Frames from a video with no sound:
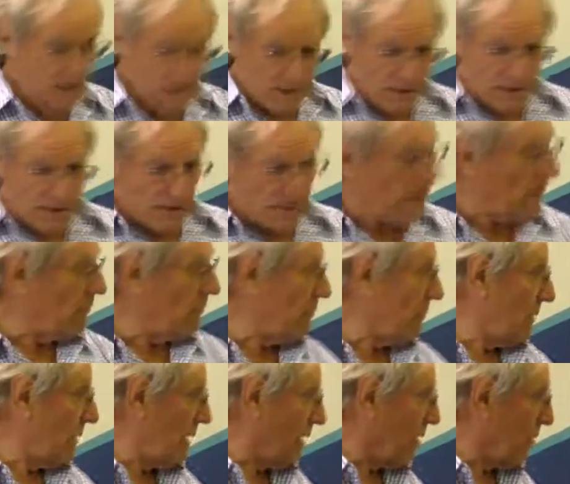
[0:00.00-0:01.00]
I see,
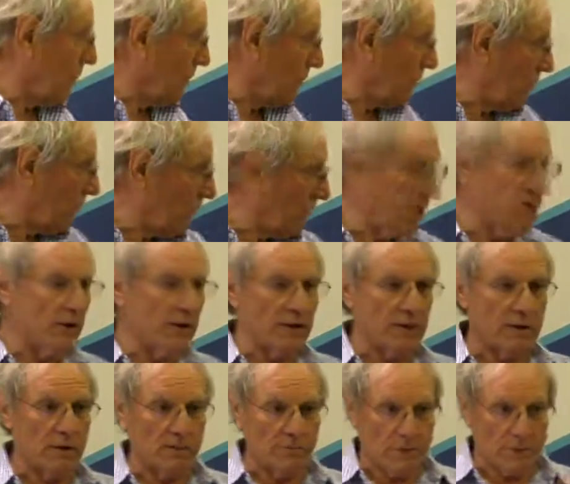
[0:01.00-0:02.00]
Elmer
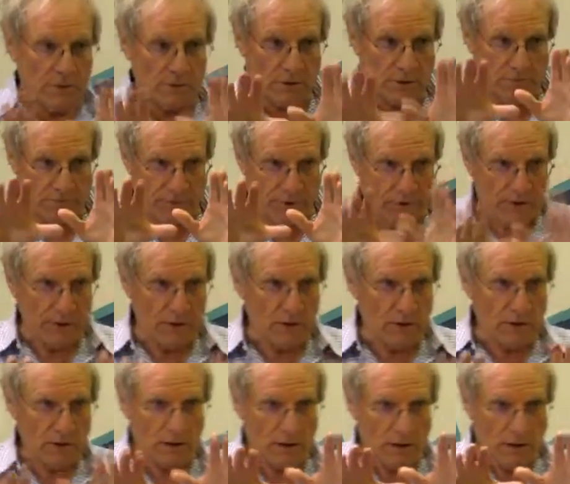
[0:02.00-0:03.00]
exists. I mean, there's a very
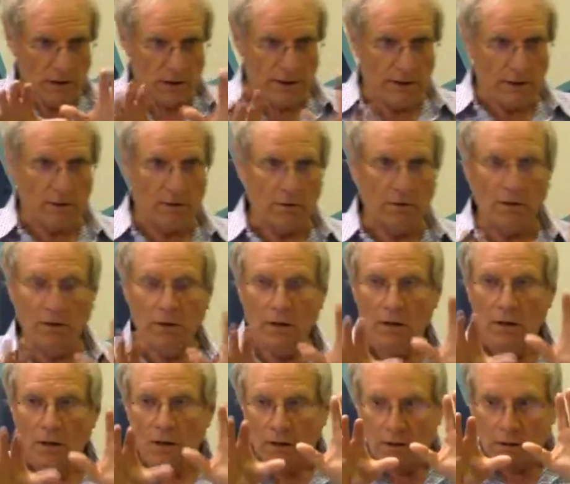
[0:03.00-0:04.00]
clear
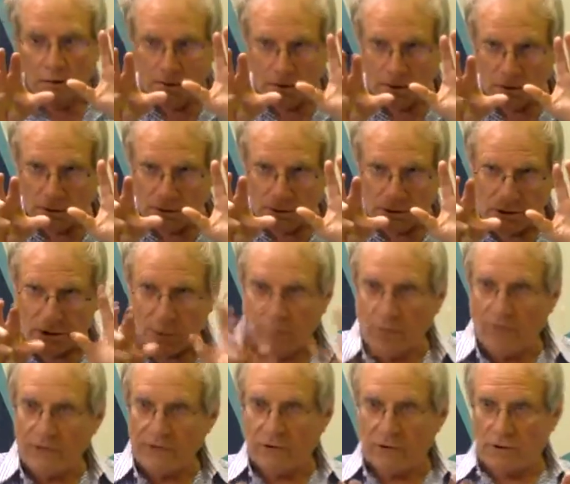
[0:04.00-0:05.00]

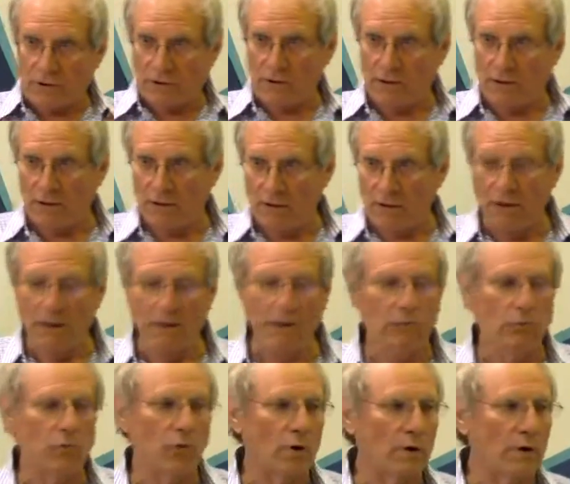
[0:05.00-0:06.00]
expression in his
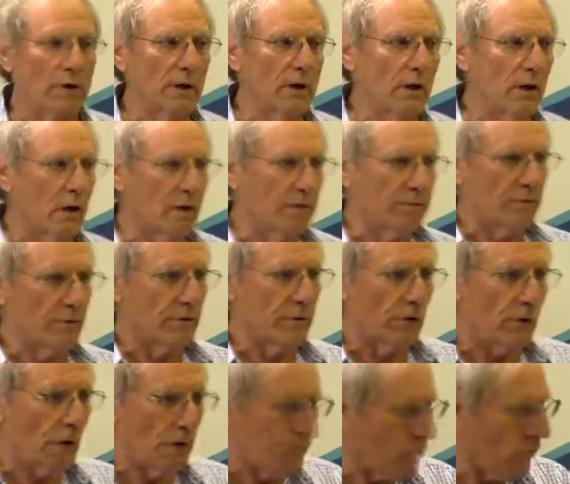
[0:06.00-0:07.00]
work of
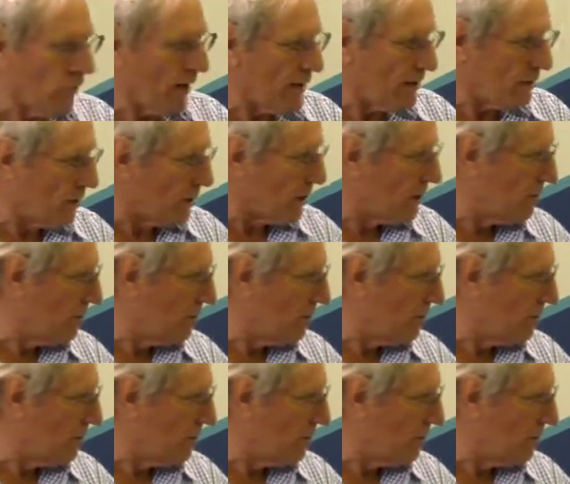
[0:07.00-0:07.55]
crisis.